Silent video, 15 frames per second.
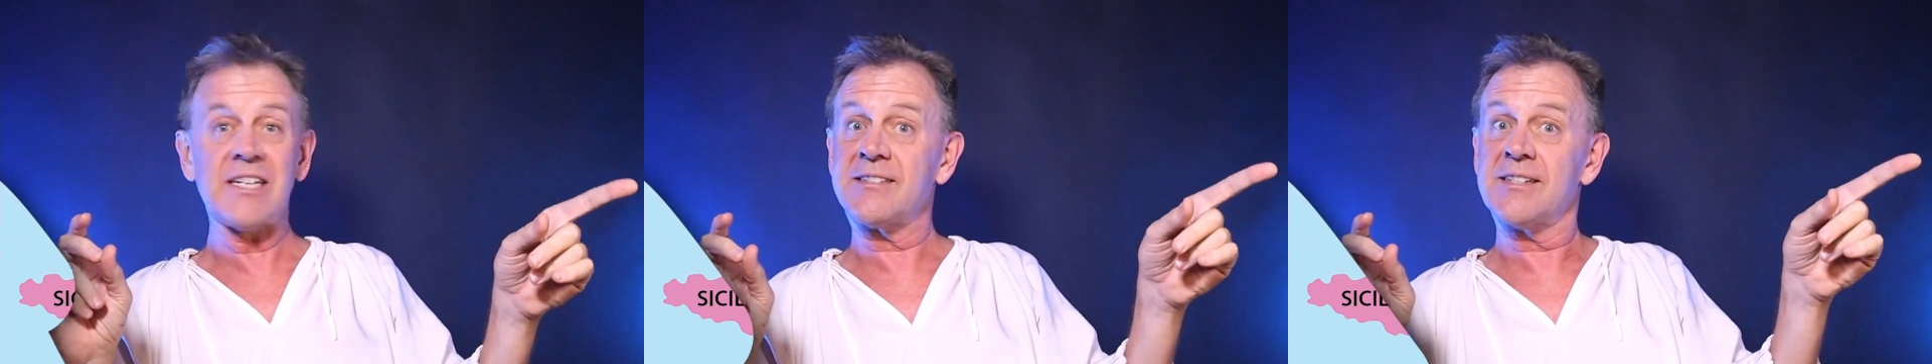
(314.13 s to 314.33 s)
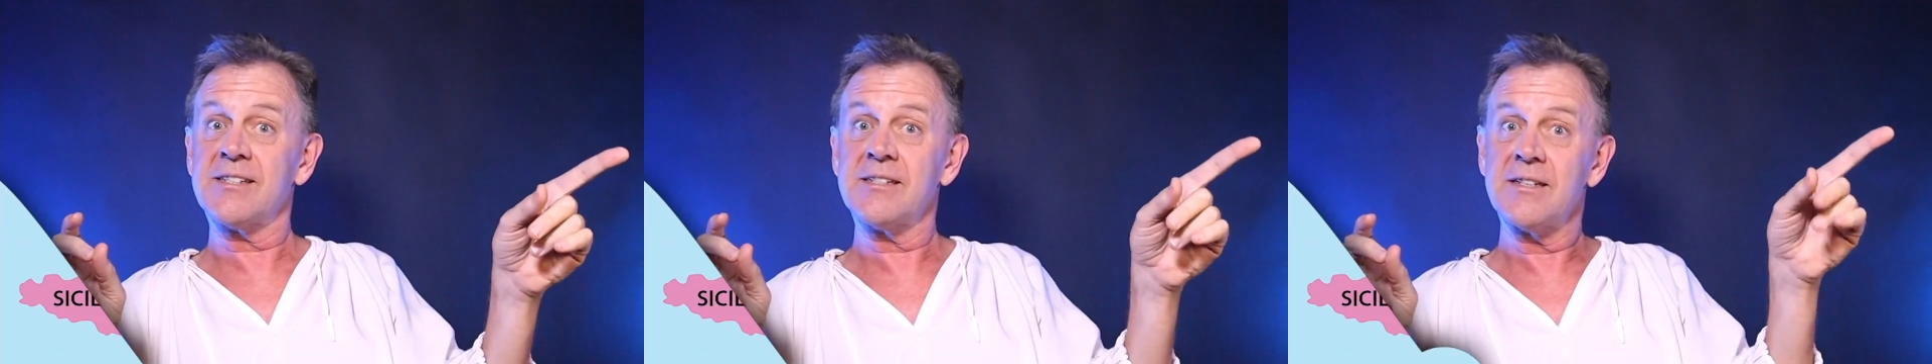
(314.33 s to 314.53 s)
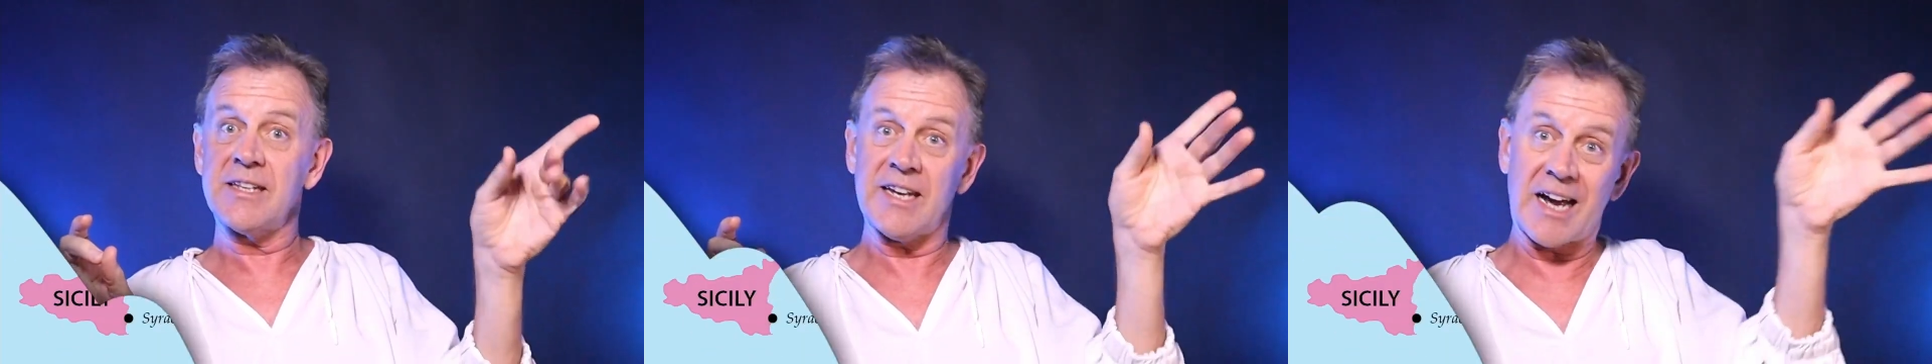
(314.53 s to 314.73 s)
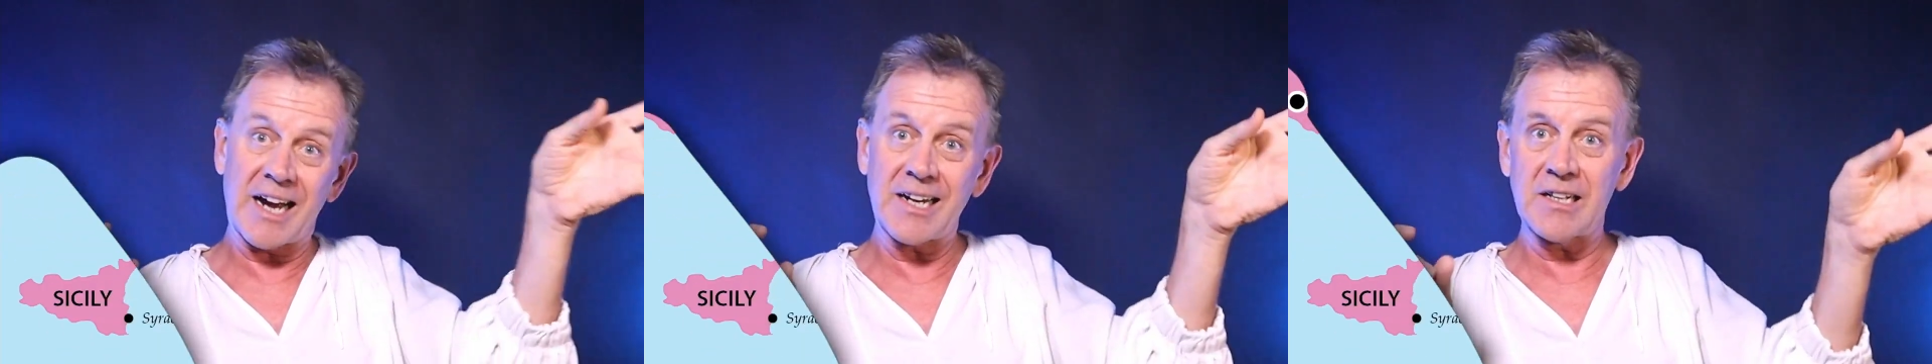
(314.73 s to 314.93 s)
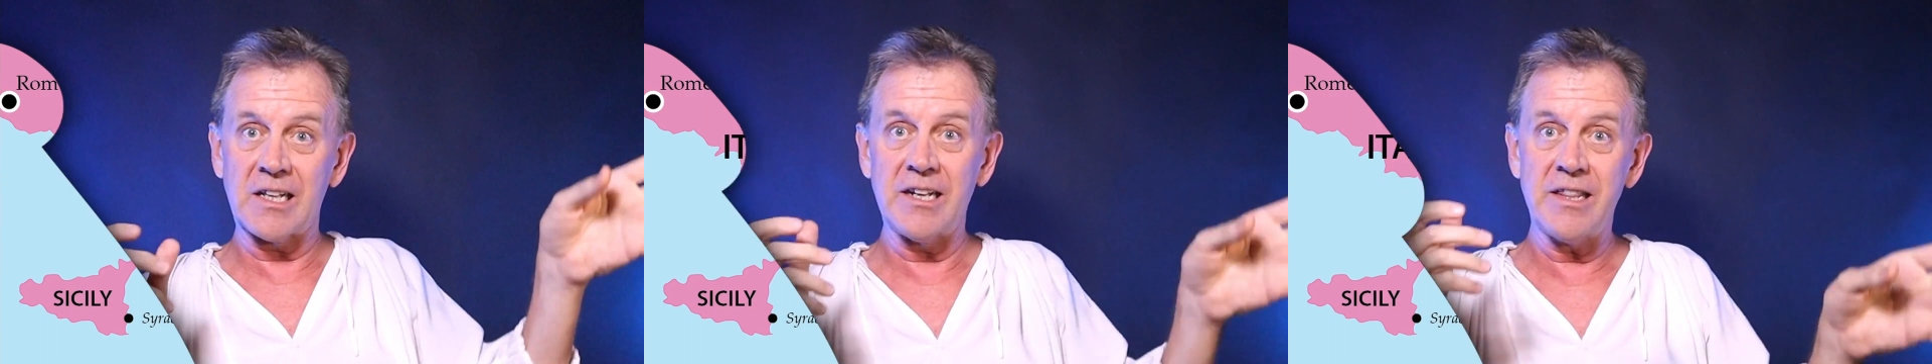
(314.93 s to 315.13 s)
that's the
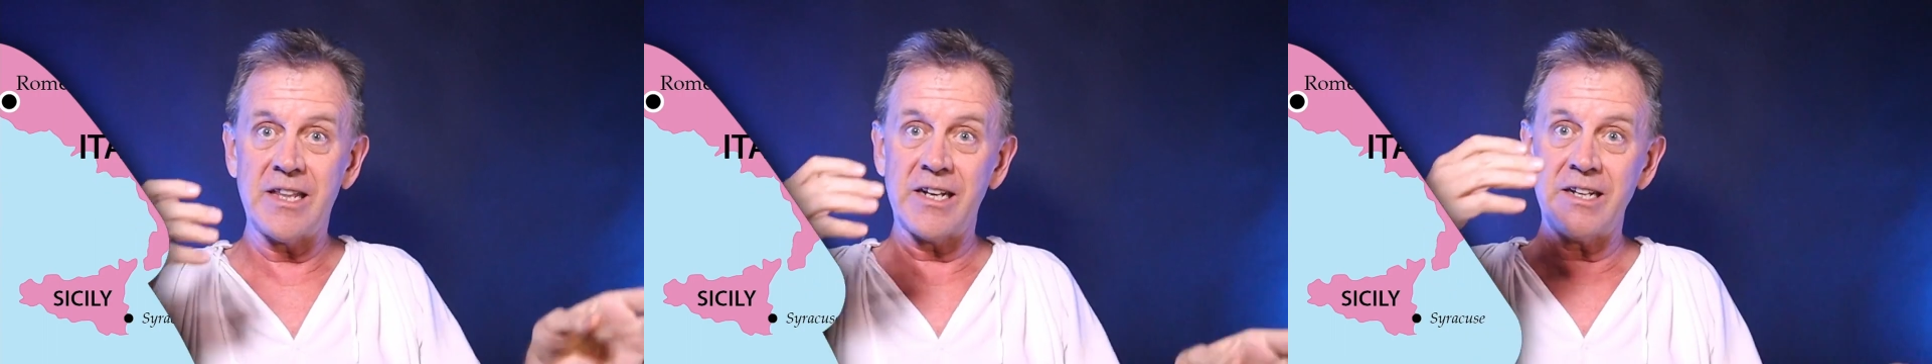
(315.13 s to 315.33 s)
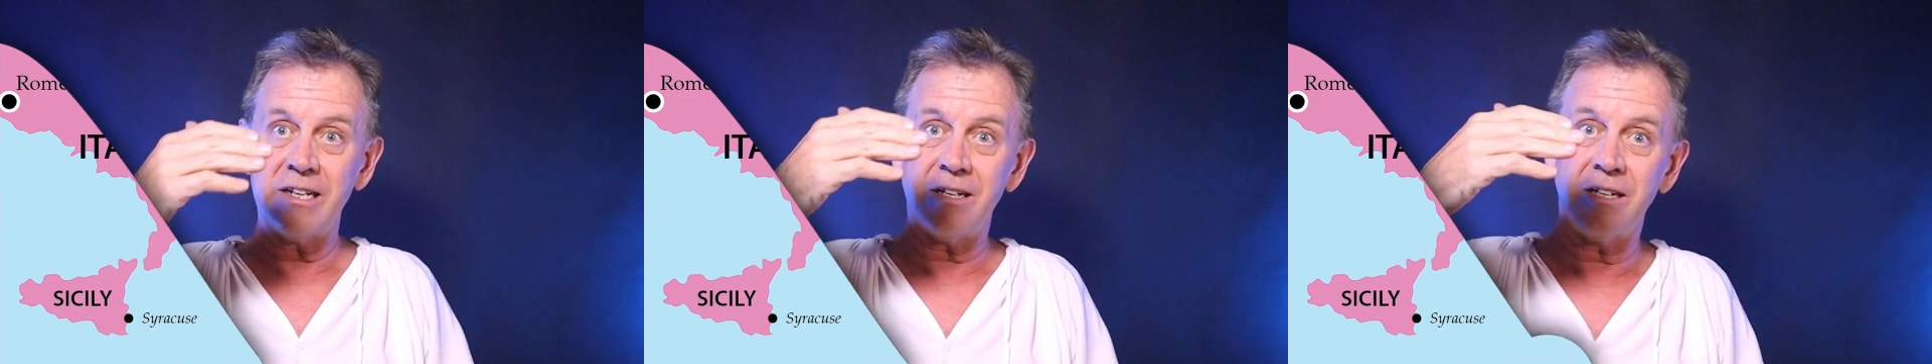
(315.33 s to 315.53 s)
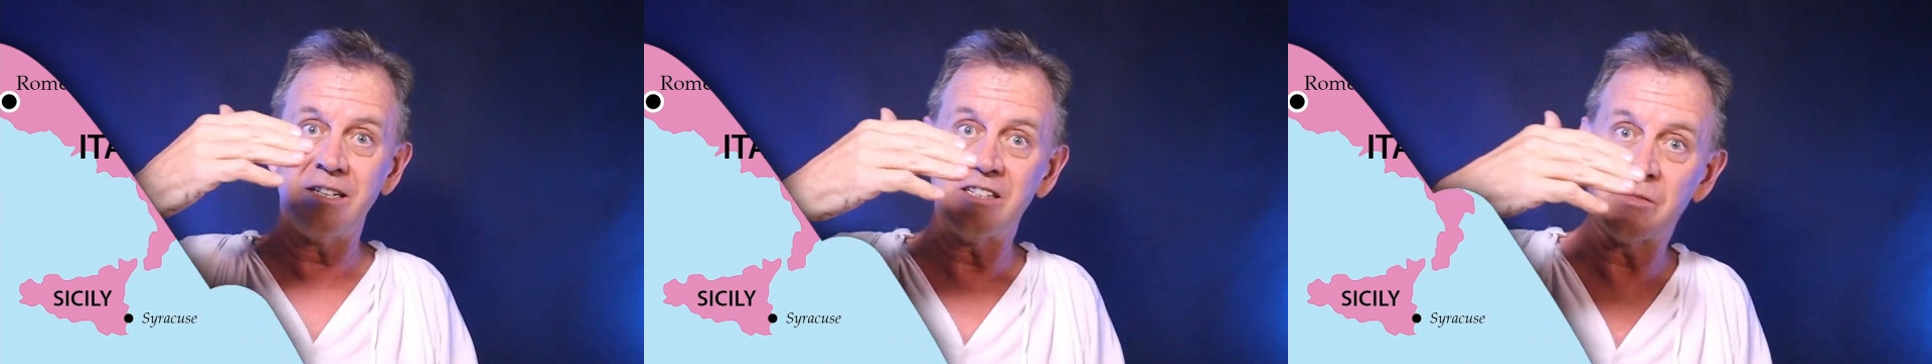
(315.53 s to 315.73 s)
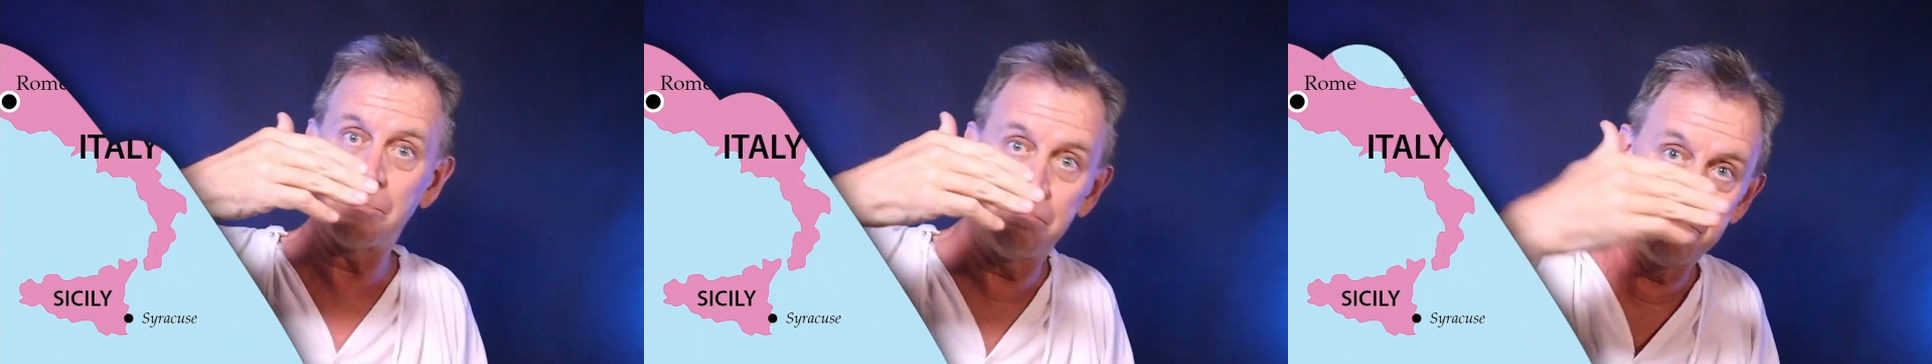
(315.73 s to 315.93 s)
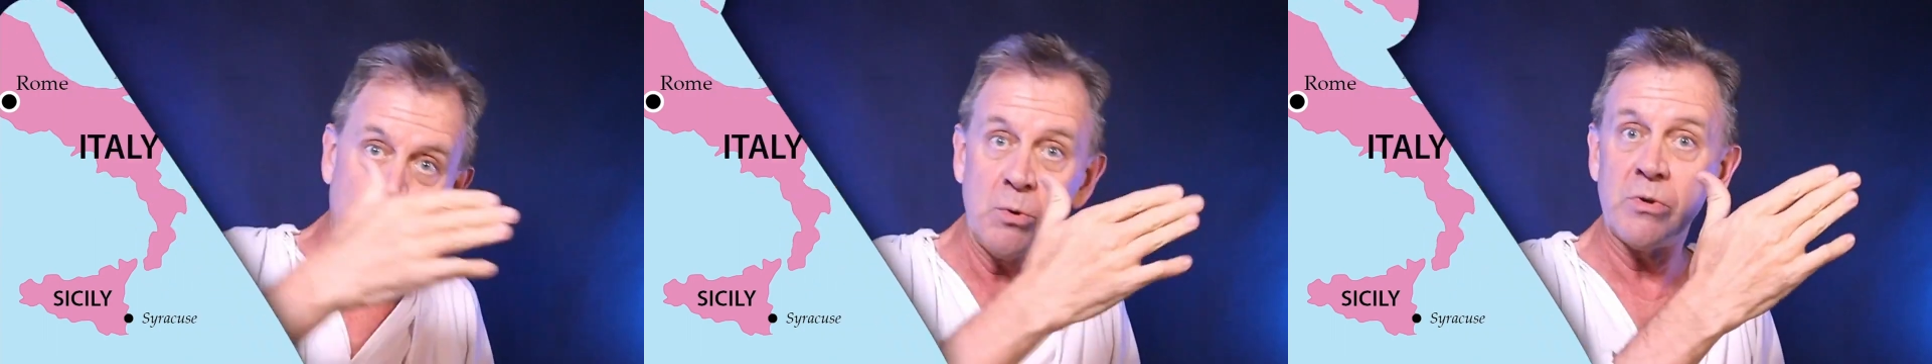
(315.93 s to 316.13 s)
island that Italy's
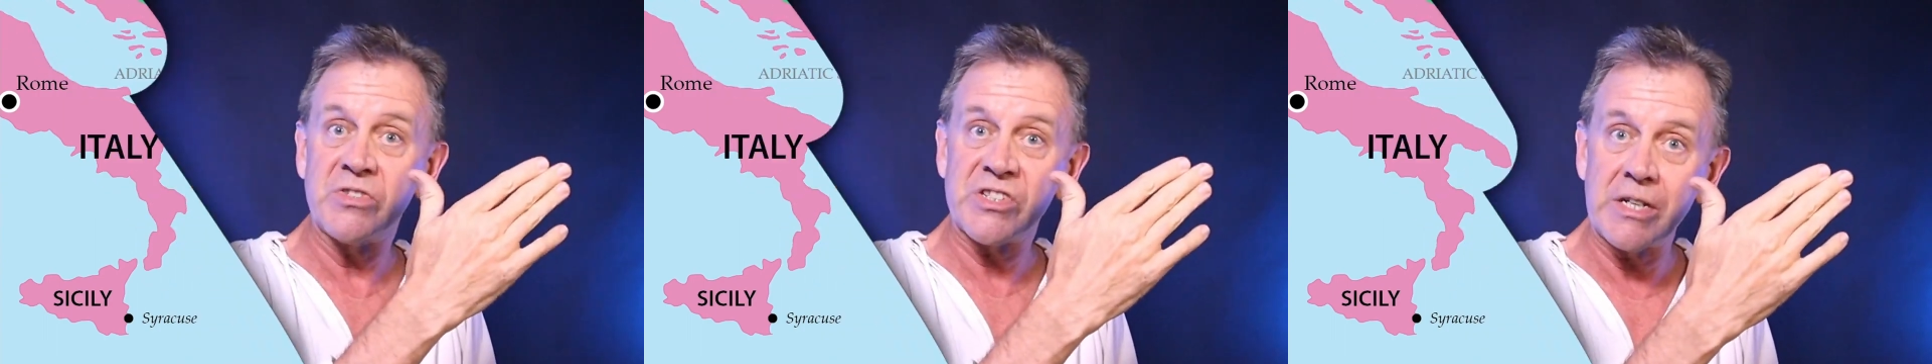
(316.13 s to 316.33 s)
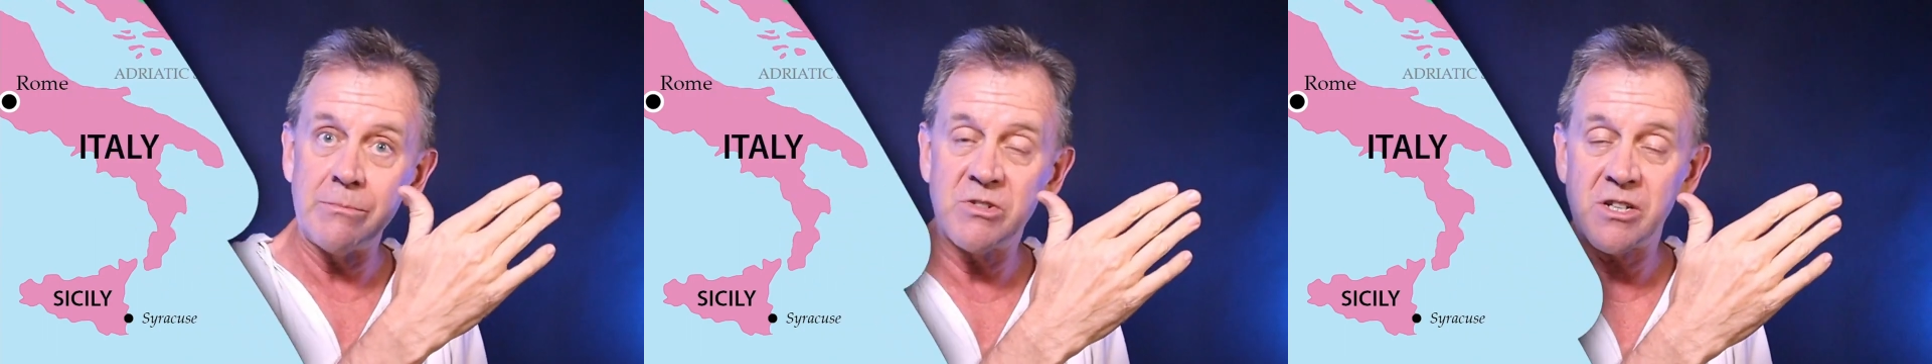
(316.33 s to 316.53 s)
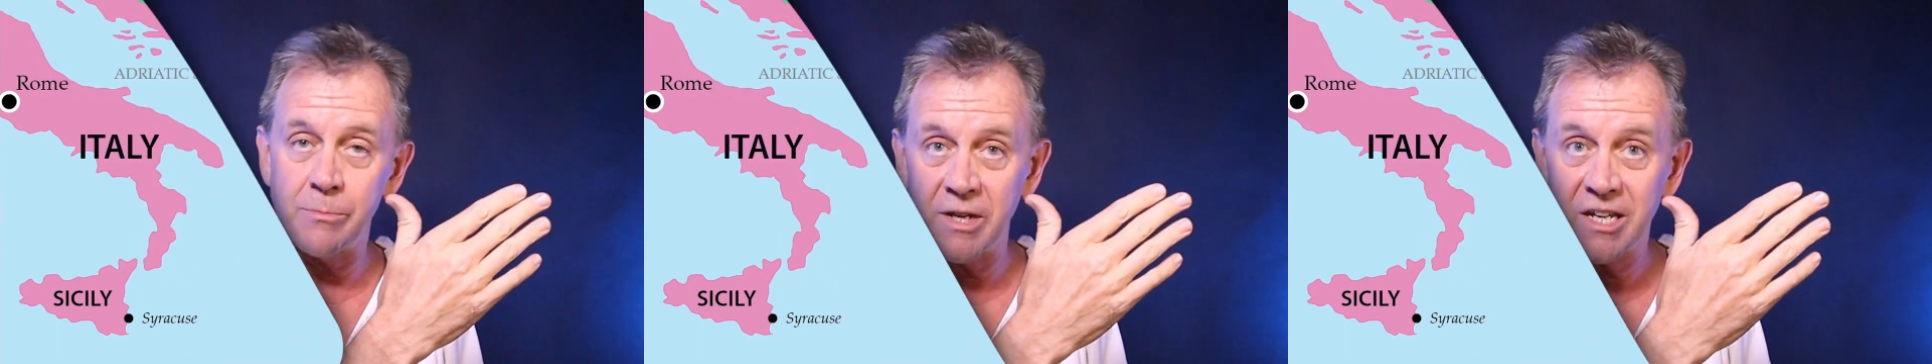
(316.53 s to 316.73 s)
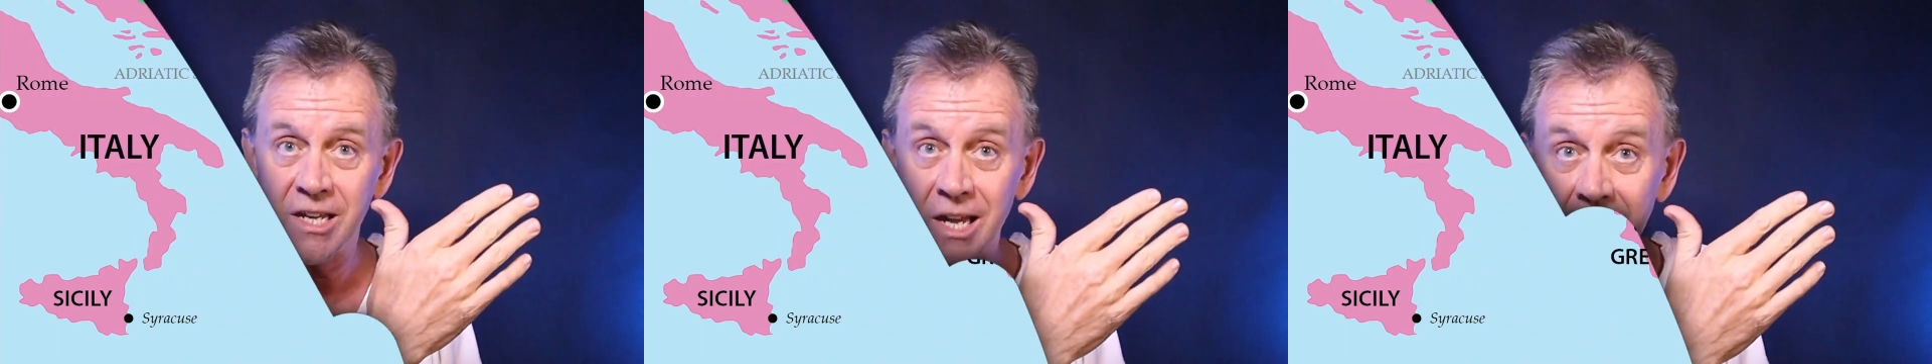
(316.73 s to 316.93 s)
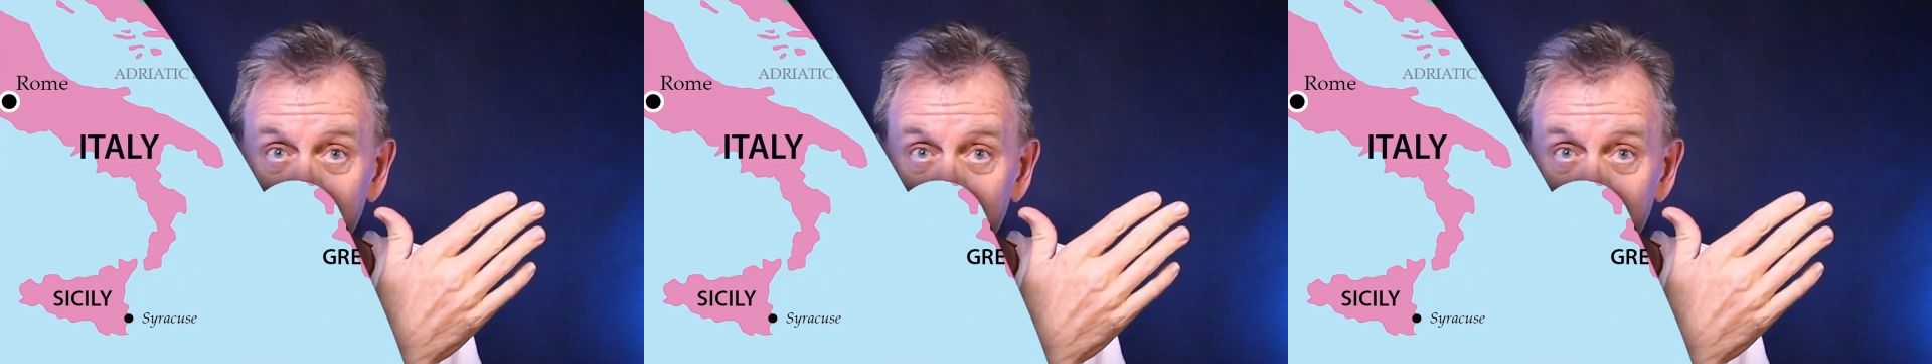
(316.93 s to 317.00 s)
boot seems to be